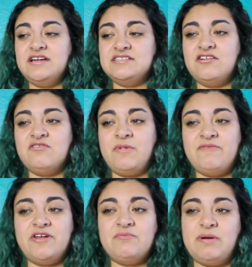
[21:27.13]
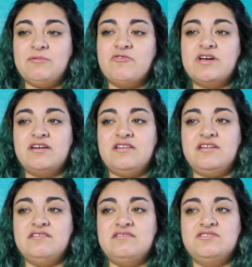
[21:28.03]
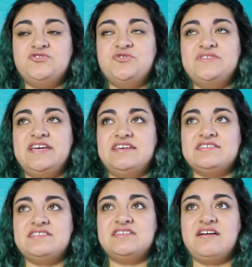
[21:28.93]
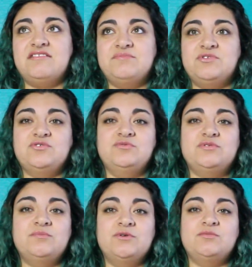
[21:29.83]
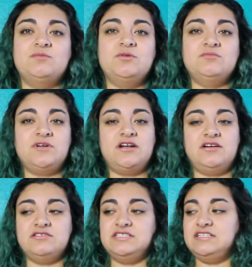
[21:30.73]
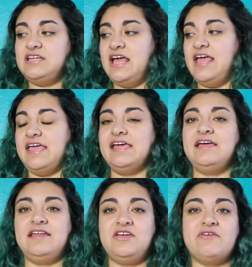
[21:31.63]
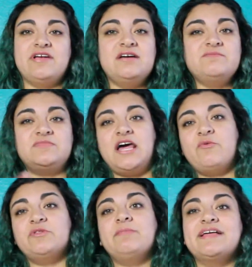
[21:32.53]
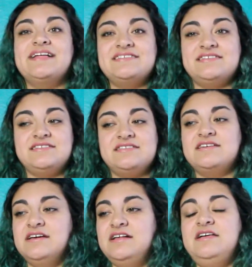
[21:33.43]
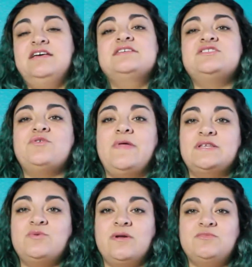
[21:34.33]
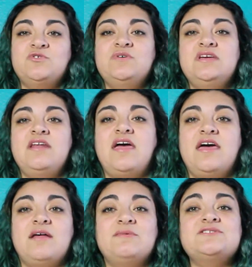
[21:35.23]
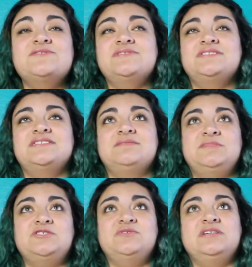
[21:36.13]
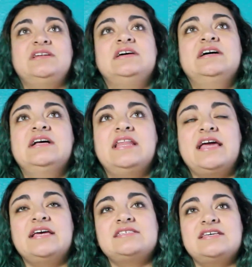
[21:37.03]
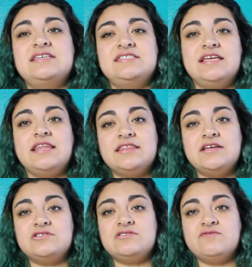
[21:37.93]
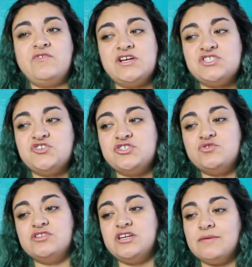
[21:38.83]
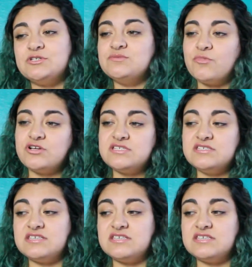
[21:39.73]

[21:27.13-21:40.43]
I did all my veteran paperwork in like 2 days. Got approved, boom, boom, boom, got it all done. And here I am now with my classes. So that's what I'm doing. And I'm also going to be doing, like, as I said, like the fostering to adopt process.